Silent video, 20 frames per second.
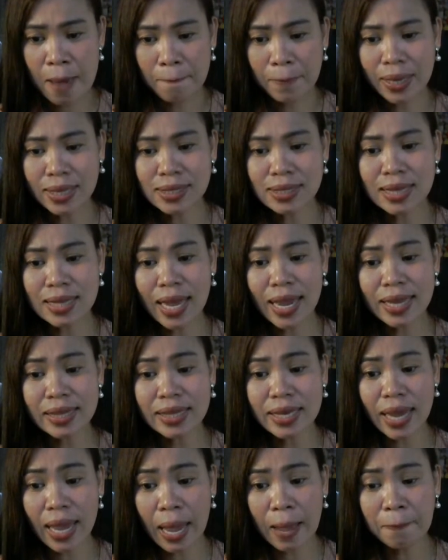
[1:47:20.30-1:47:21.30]
Miss
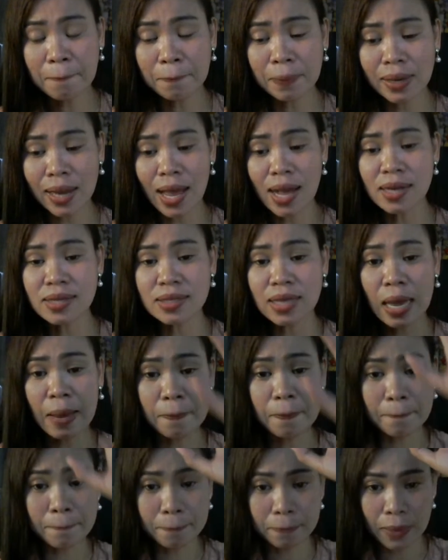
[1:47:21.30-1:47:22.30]
Lady M Vlogs,
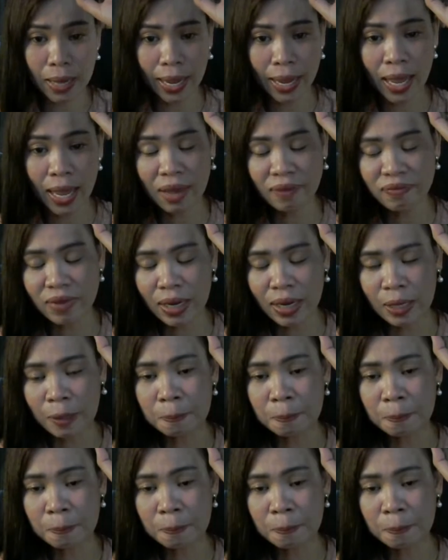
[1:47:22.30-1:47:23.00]
I have